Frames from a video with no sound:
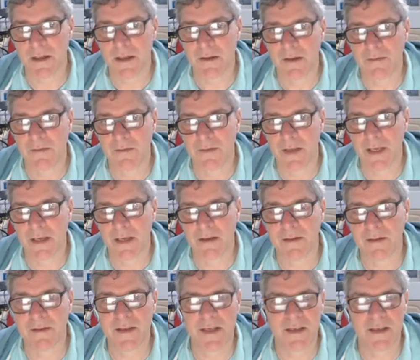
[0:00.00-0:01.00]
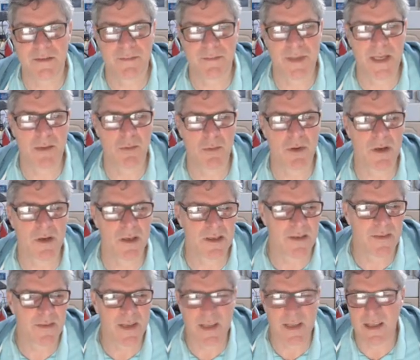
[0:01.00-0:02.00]
I think DSP wise,
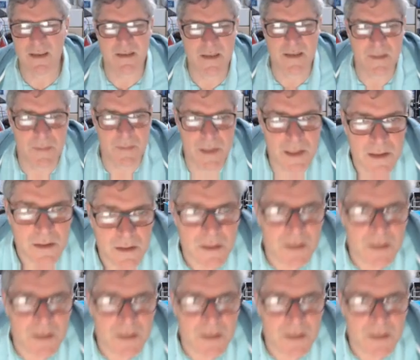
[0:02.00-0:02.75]
I think they're similar.